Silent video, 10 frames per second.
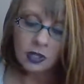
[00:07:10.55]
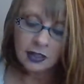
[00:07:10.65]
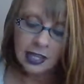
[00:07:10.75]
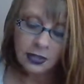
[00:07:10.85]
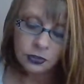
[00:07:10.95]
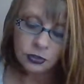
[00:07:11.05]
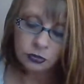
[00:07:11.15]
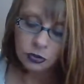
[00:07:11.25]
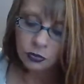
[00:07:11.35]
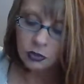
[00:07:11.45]
allow you
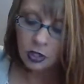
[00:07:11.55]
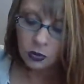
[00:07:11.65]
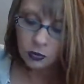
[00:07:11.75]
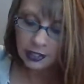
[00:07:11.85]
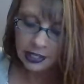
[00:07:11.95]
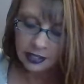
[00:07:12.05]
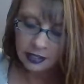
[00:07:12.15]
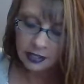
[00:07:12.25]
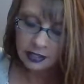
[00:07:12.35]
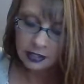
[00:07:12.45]
to go there
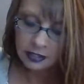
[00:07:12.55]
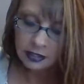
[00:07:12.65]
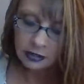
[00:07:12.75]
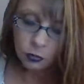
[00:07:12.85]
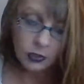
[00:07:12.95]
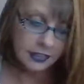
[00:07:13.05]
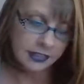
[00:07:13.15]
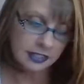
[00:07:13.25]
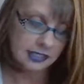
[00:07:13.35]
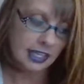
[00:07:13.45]
with
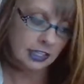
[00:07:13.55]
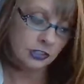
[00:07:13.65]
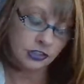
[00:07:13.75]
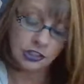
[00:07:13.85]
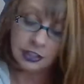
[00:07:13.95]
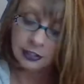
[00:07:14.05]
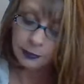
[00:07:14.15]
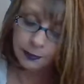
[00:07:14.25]
this energy.